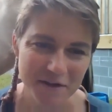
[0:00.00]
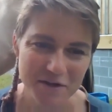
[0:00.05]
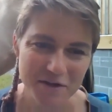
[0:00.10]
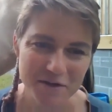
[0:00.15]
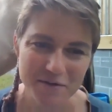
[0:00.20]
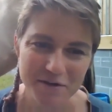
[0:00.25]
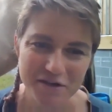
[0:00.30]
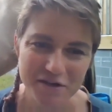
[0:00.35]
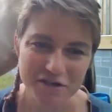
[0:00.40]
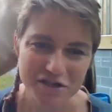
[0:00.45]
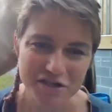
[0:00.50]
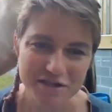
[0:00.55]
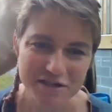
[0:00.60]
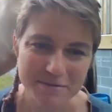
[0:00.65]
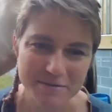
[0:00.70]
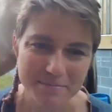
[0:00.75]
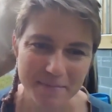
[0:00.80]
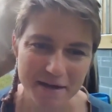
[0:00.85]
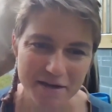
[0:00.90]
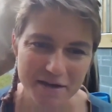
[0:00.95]
You can just
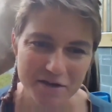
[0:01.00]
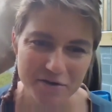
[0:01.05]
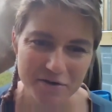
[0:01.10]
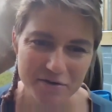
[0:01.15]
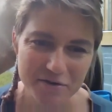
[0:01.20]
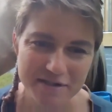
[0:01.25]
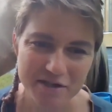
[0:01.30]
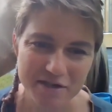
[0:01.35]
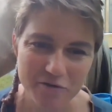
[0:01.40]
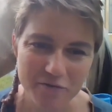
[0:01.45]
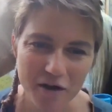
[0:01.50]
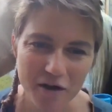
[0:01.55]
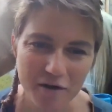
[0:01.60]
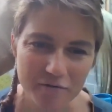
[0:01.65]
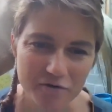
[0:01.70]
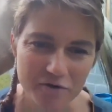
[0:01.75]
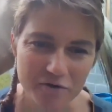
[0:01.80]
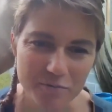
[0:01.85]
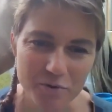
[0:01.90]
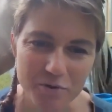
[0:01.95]
make yourself
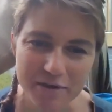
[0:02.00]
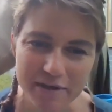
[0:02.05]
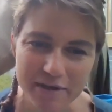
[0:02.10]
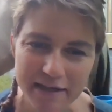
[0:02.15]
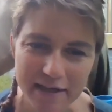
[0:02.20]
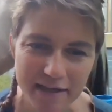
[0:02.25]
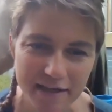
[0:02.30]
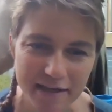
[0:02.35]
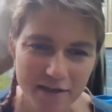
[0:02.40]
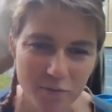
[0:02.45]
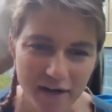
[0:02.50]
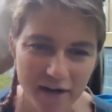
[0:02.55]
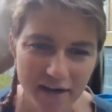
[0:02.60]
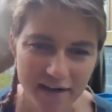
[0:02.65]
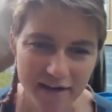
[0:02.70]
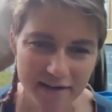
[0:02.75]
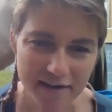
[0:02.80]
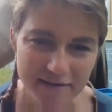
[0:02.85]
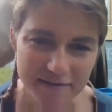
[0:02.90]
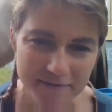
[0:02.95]
comfortable in any
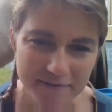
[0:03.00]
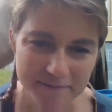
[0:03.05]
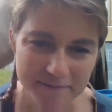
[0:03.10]
way.